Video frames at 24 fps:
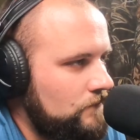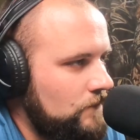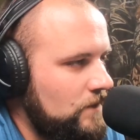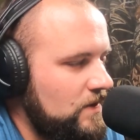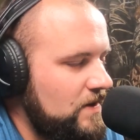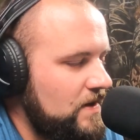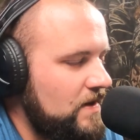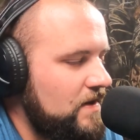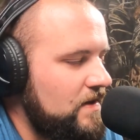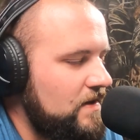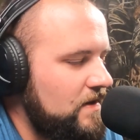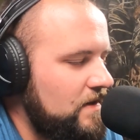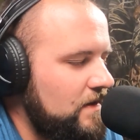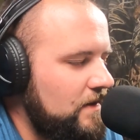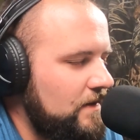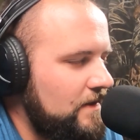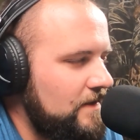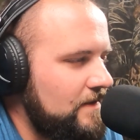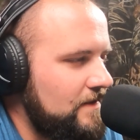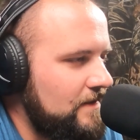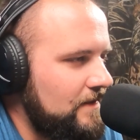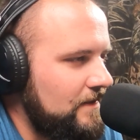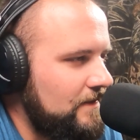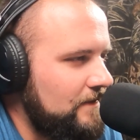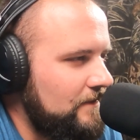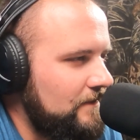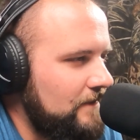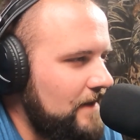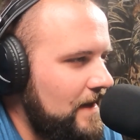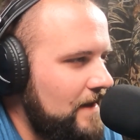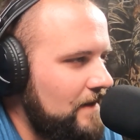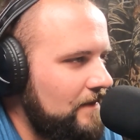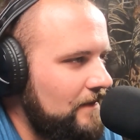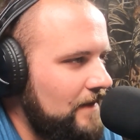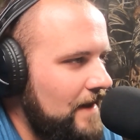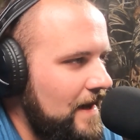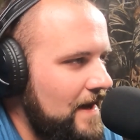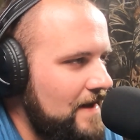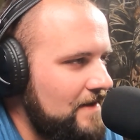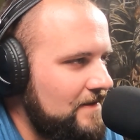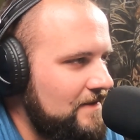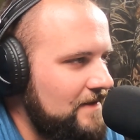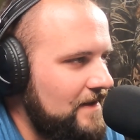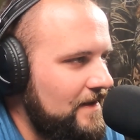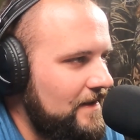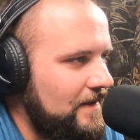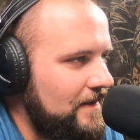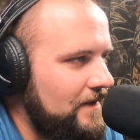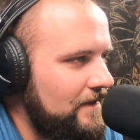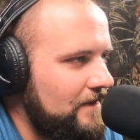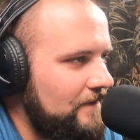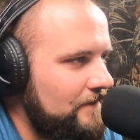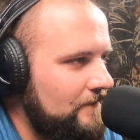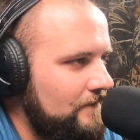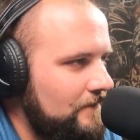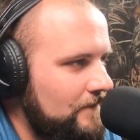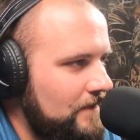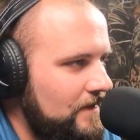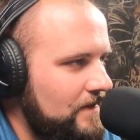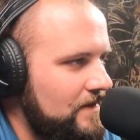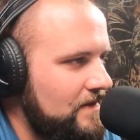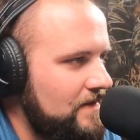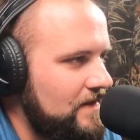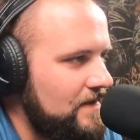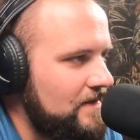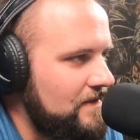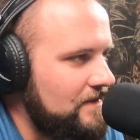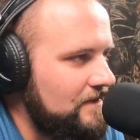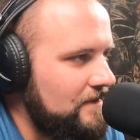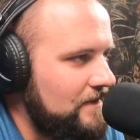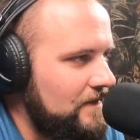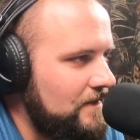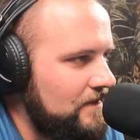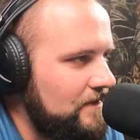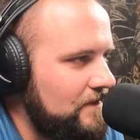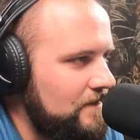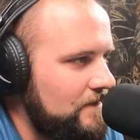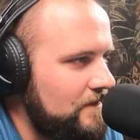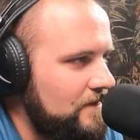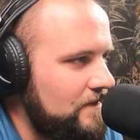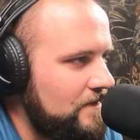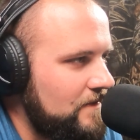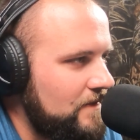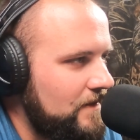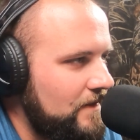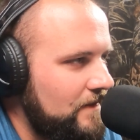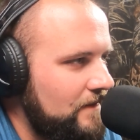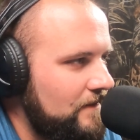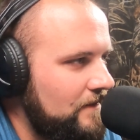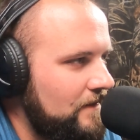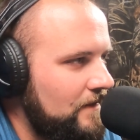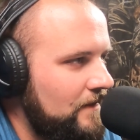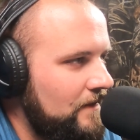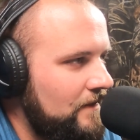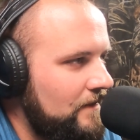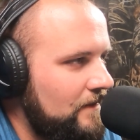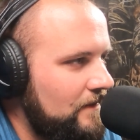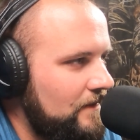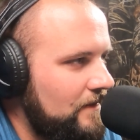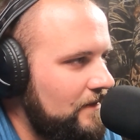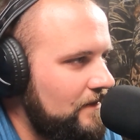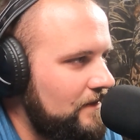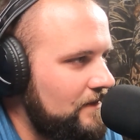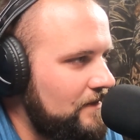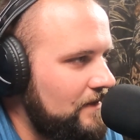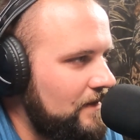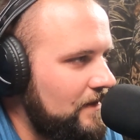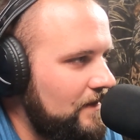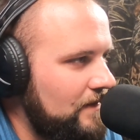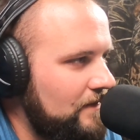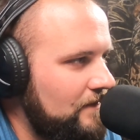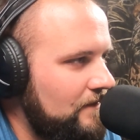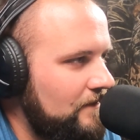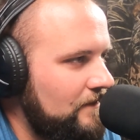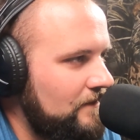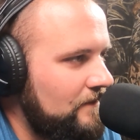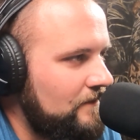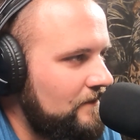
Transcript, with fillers: Was it as good as the our last day of the season like two years ago in Assad?